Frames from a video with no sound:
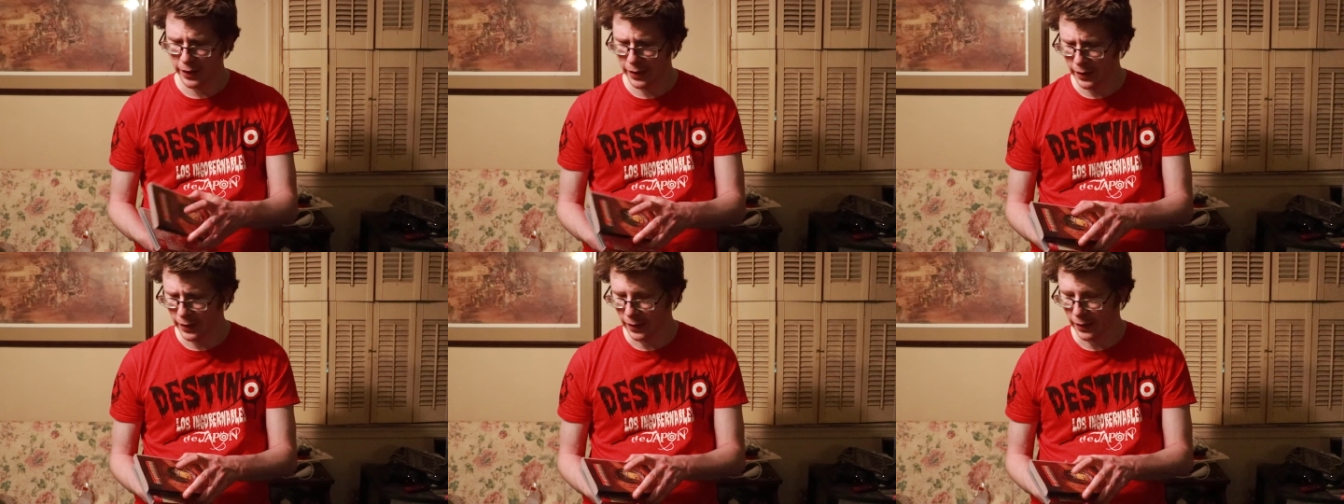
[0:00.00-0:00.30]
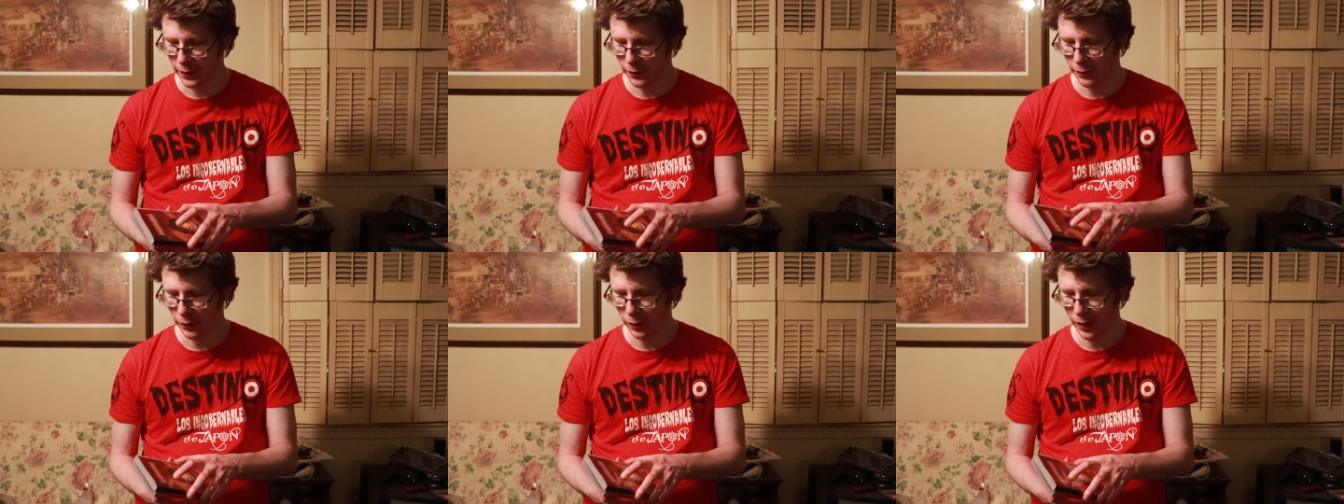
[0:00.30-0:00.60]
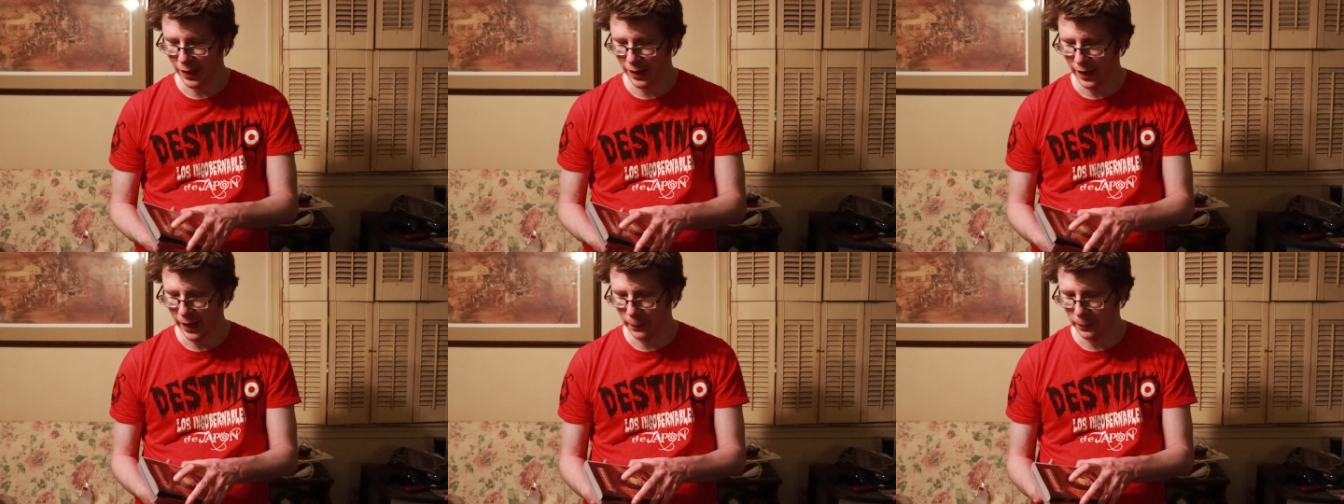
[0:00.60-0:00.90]
There's a
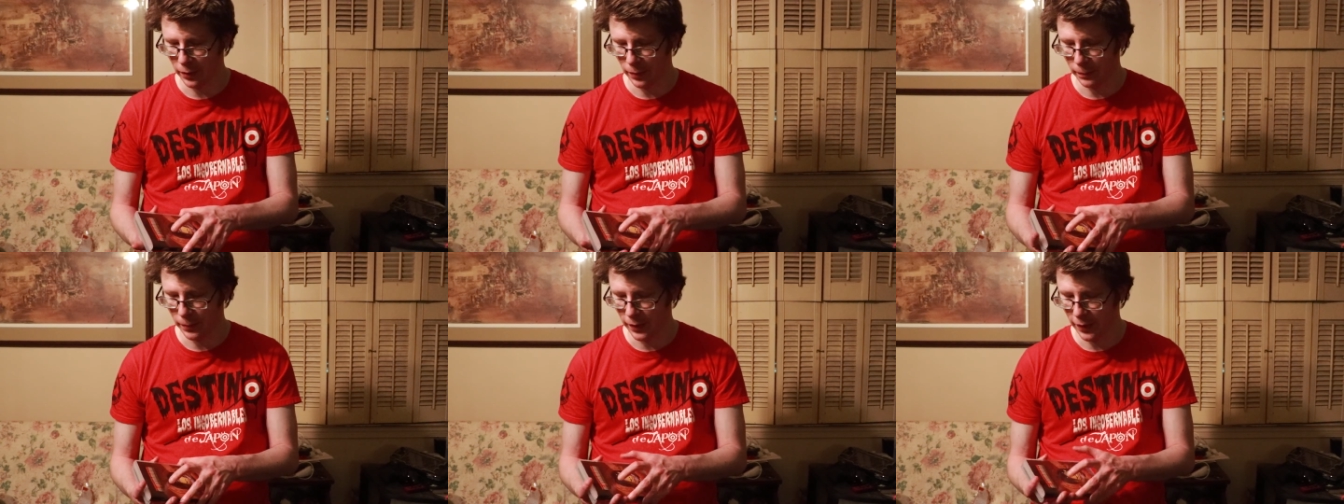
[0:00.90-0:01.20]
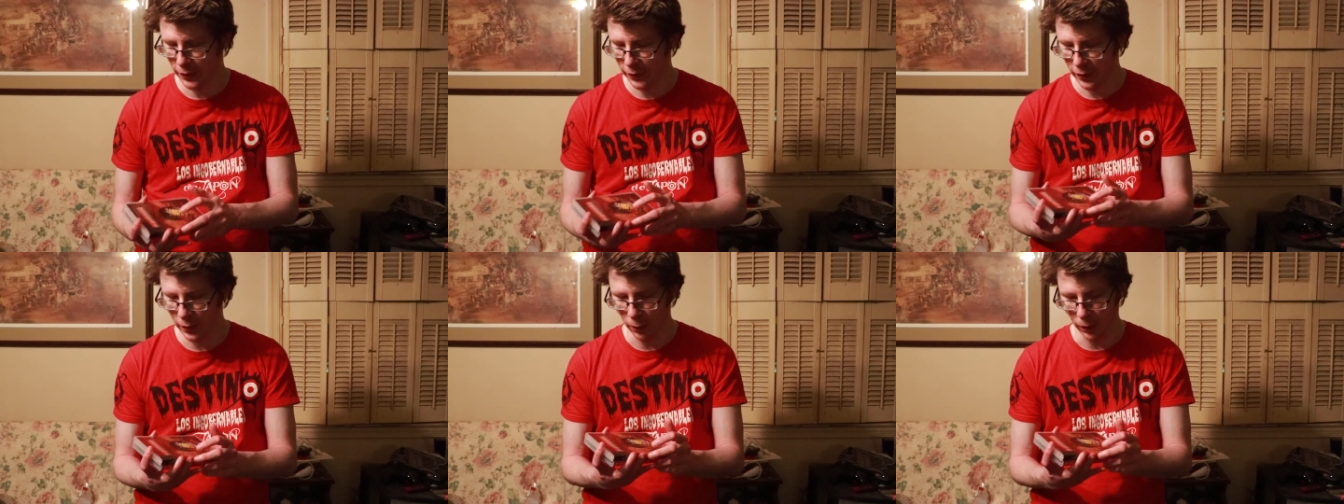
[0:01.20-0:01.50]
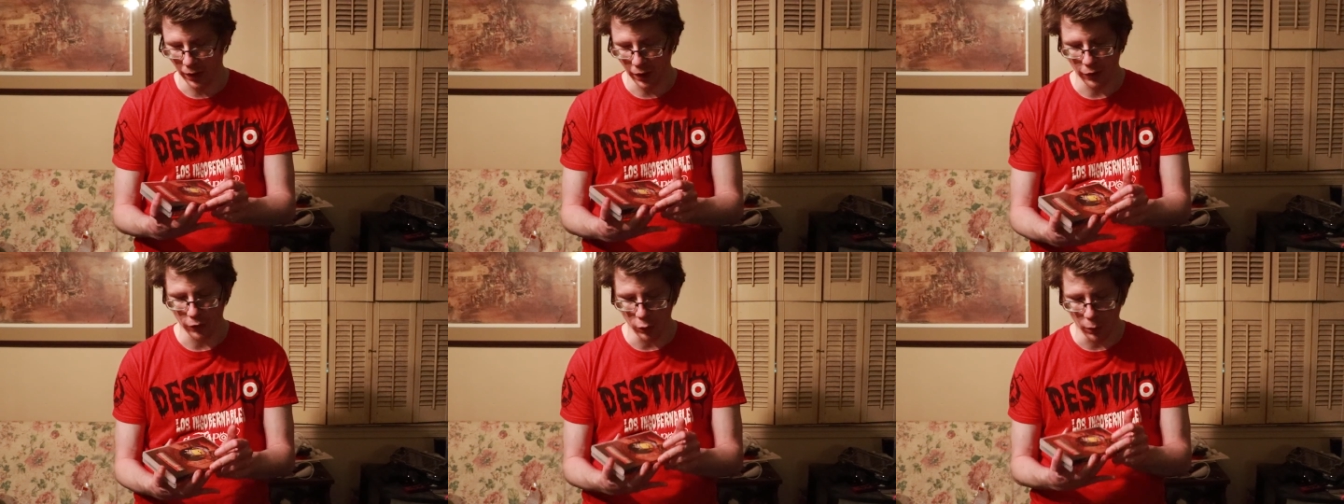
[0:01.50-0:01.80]
lot of games on PC where
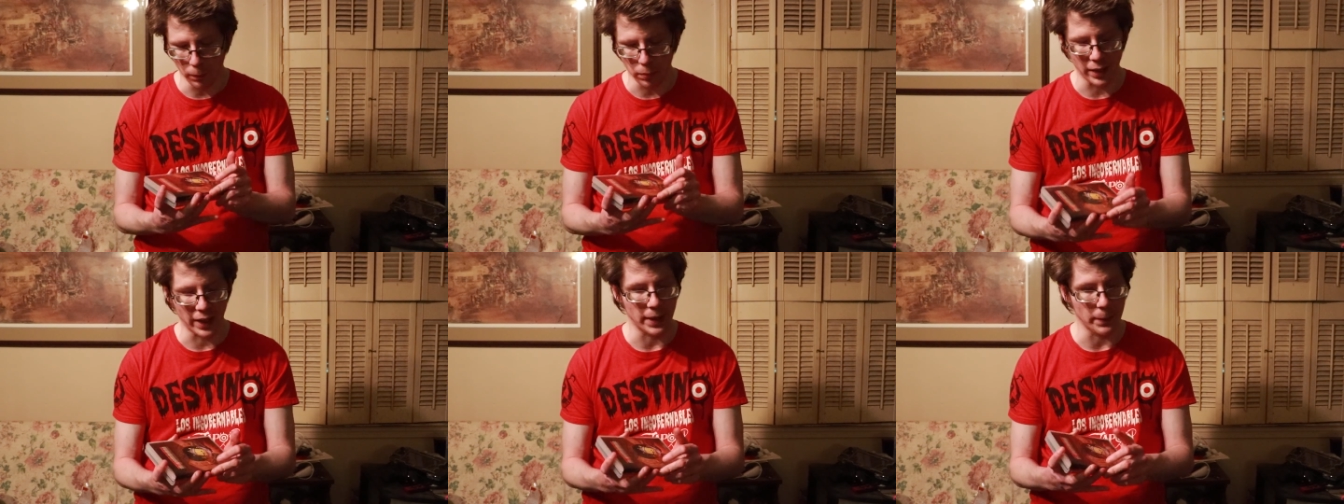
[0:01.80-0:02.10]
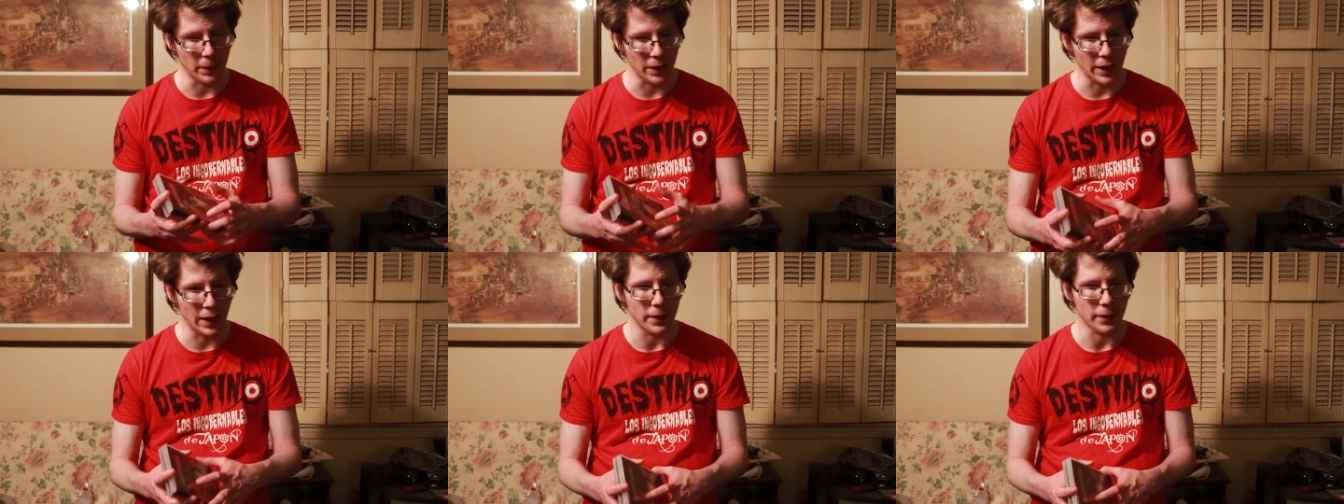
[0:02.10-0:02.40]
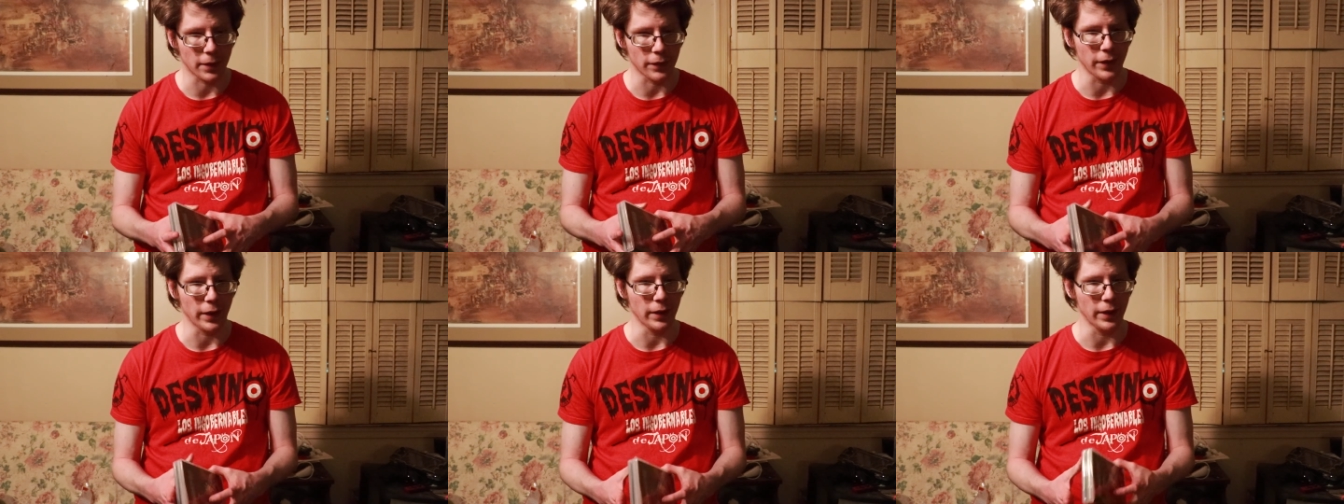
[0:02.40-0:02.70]
I just don't play them a lot because I